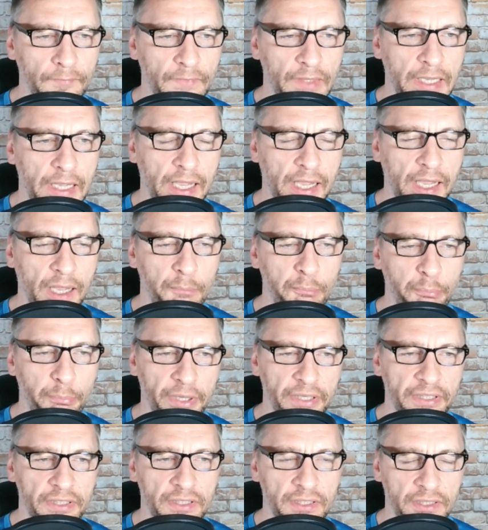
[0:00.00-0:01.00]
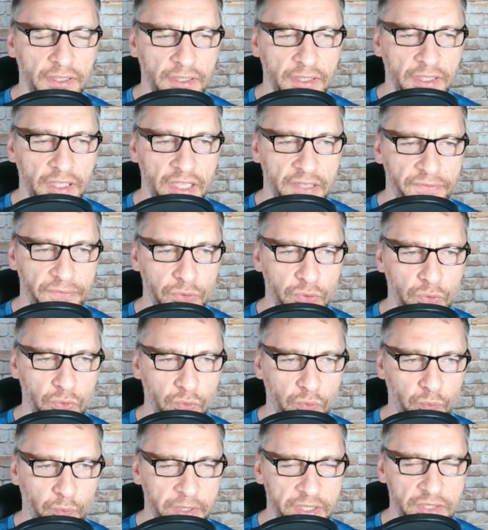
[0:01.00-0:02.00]
But if you
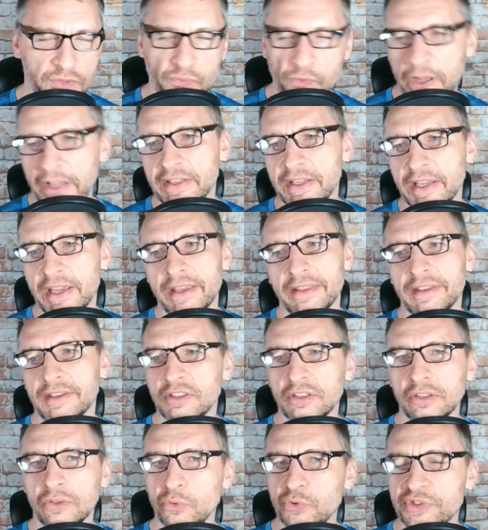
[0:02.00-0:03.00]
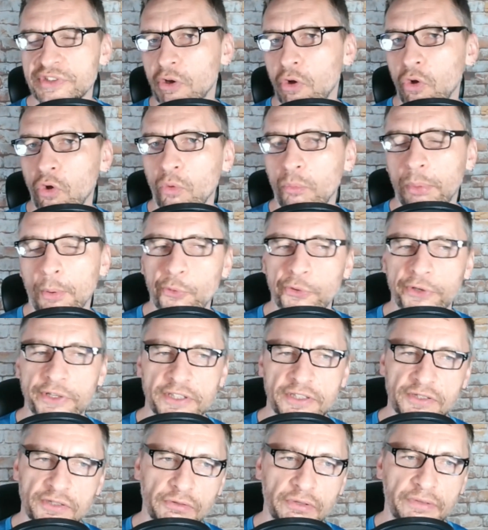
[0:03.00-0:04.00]
miss a day, then you lose the whole bonus.
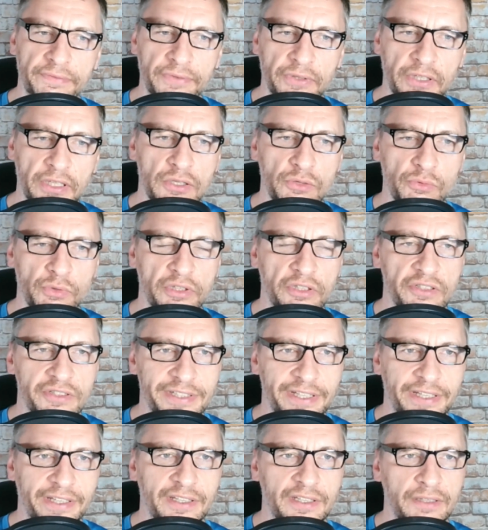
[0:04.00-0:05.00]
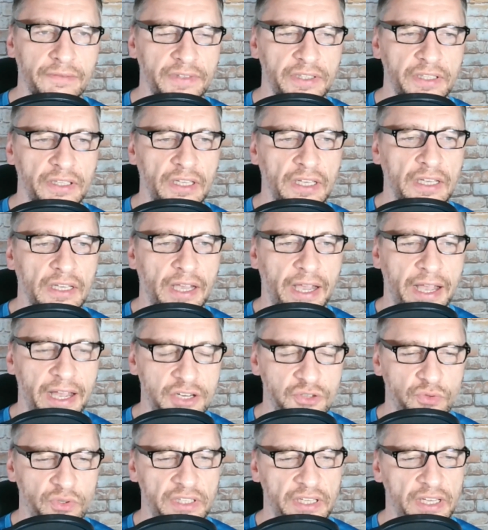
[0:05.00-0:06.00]
So if you can do it consecutively
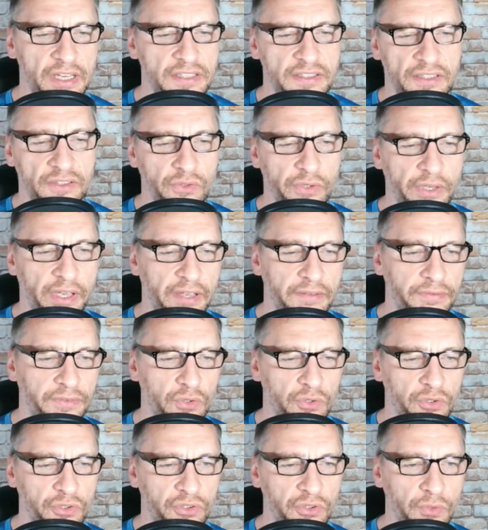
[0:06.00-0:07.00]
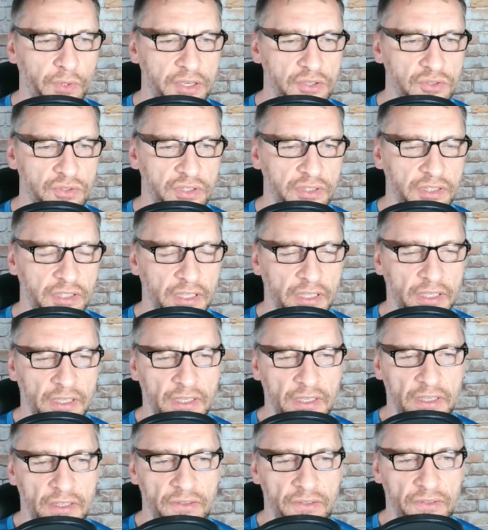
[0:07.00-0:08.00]
100 days, then you have your
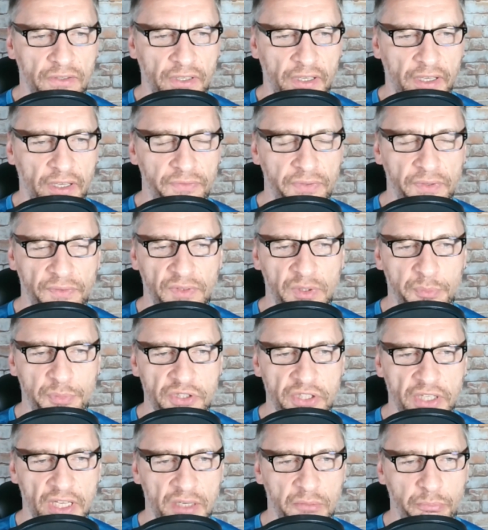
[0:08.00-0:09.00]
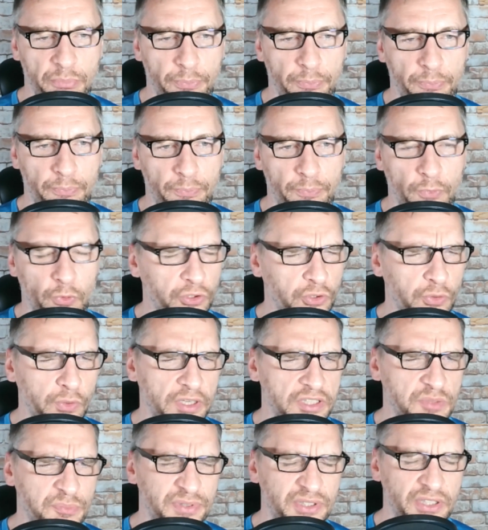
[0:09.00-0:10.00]
250% or
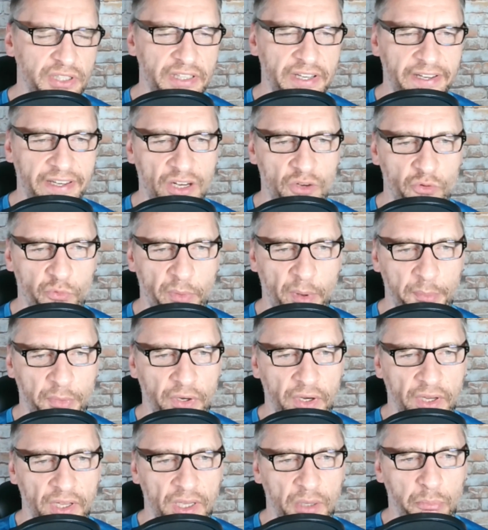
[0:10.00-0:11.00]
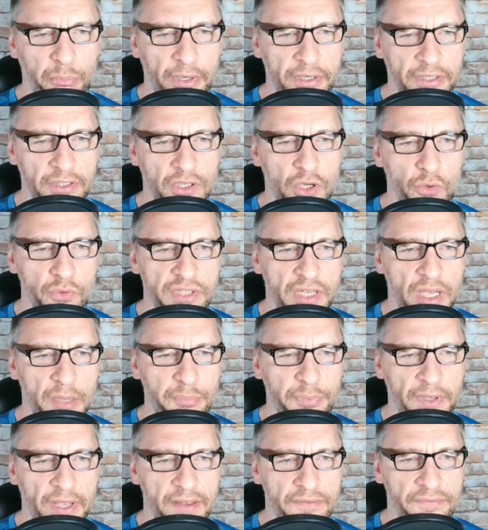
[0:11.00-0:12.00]
200%, I can't remember, but it goes up
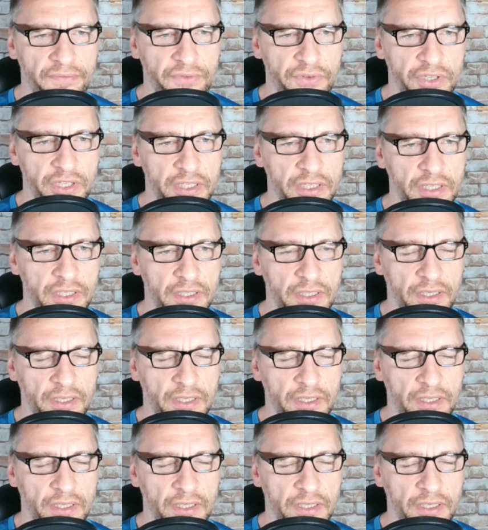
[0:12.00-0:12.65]
every